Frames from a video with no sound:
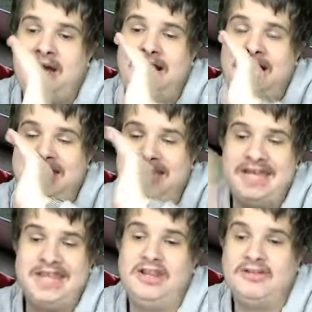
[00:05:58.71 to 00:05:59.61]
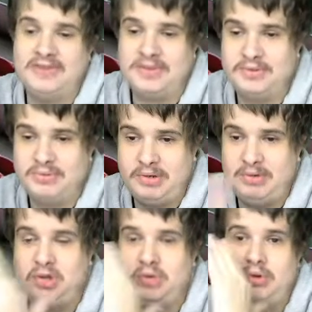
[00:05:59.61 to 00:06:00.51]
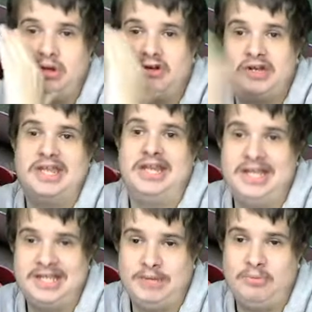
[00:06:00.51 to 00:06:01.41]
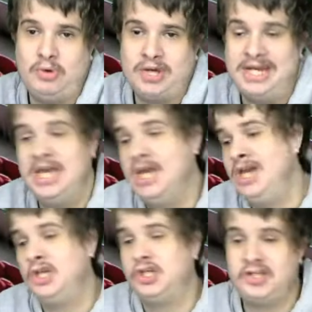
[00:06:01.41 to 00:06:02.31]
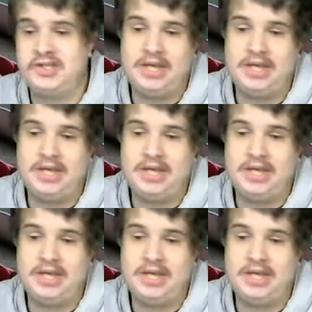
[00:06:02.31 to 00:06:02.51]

And at the end of the Christmas period, we'll look at the league table again, just see how